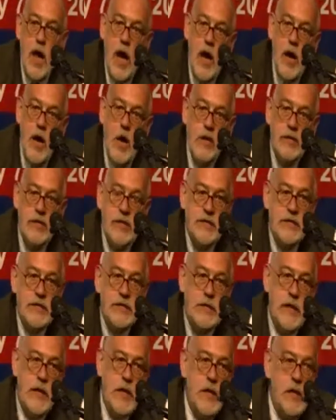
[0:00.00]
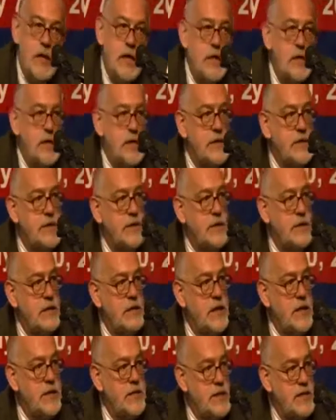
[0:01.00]
I heard yesterday it
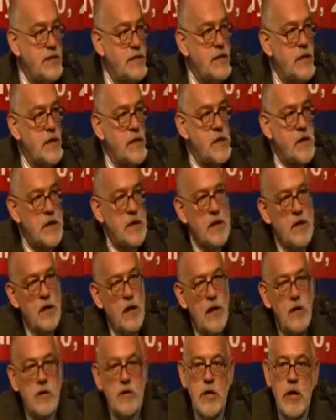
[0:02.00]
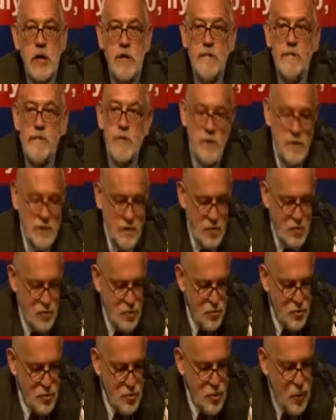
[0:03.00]
is necessary to have an
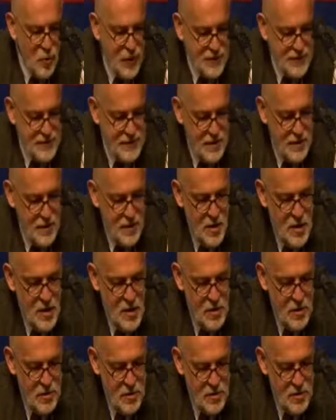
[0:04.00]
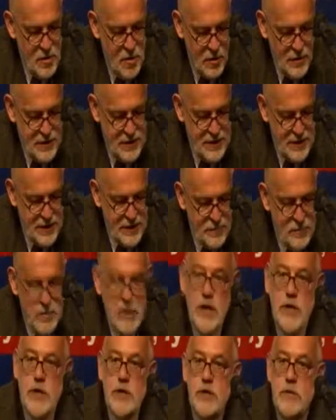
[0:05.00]
universal Holocaust
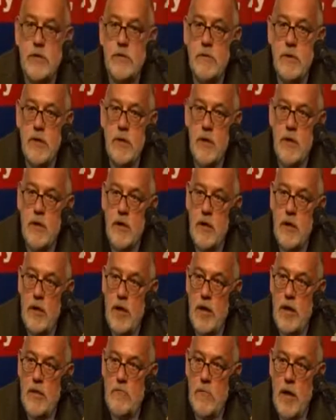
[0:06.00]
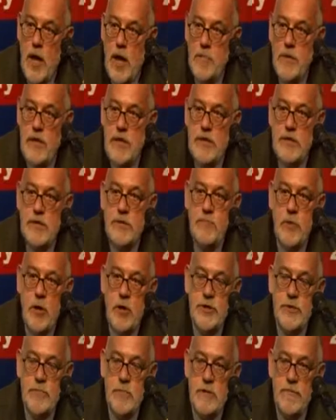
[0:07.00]
education. Maybe it is
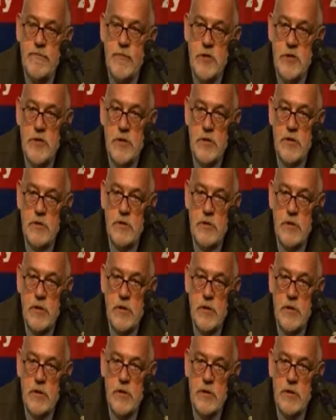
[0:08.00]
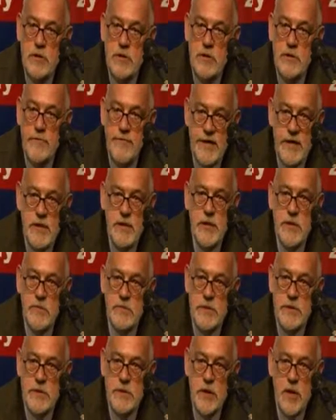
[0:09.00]
possible for you, the
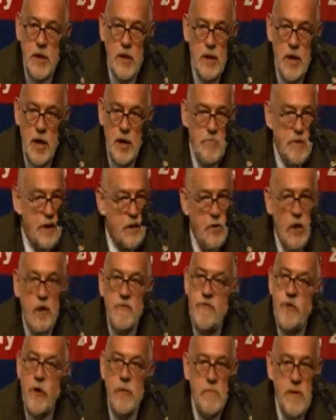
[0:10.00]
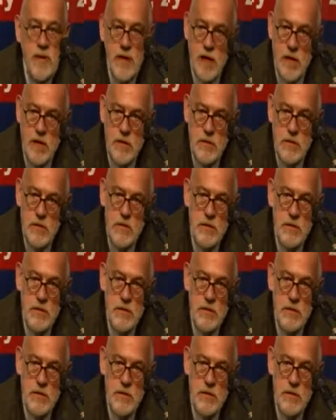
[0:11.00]
victims, but not for me,